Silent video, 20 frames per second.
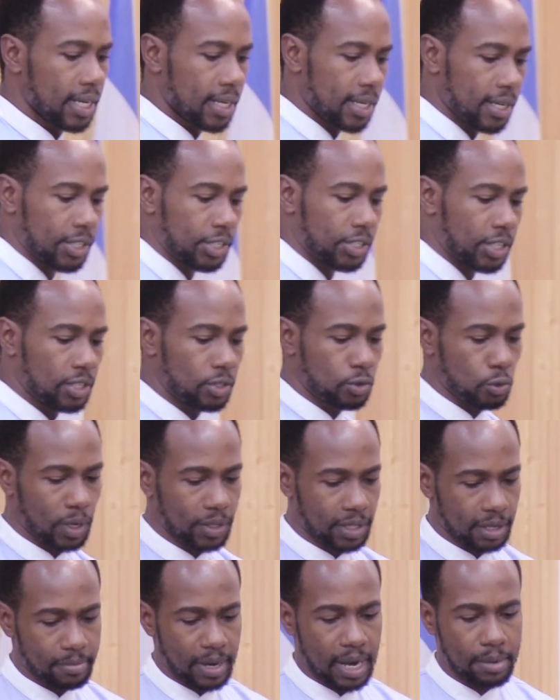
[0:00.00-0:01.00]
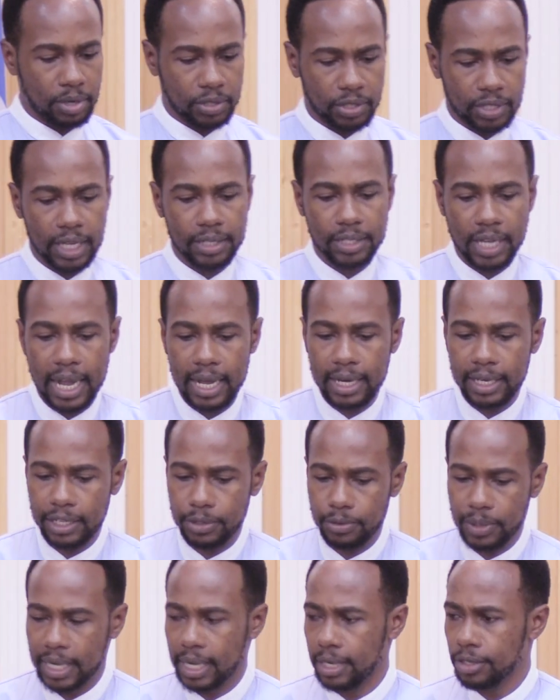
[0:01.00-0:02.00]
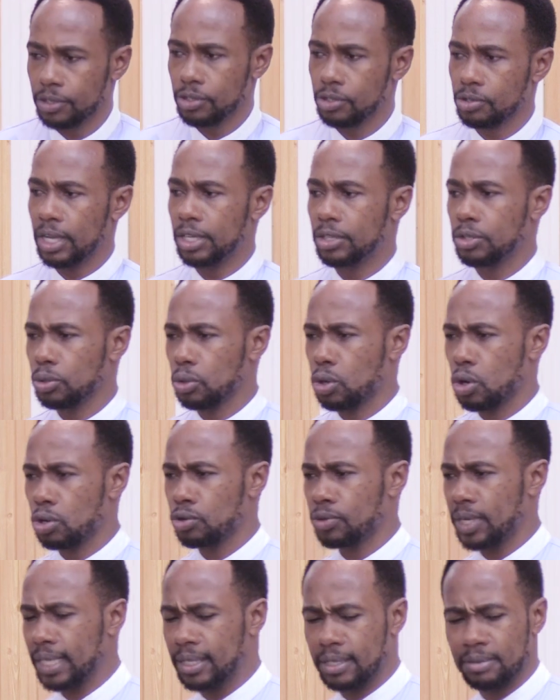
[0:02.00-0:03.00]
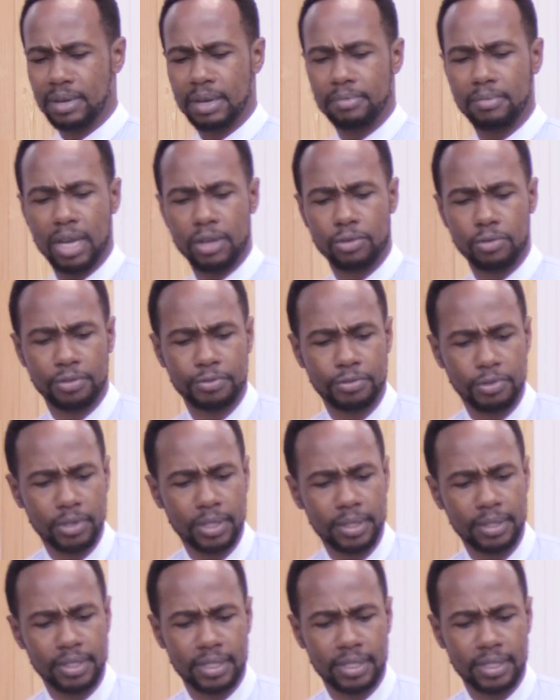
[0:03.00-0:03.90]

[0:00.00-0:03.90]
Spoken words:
Listen to what the Bible says. Hallelujah. Can you try to correct my microphone?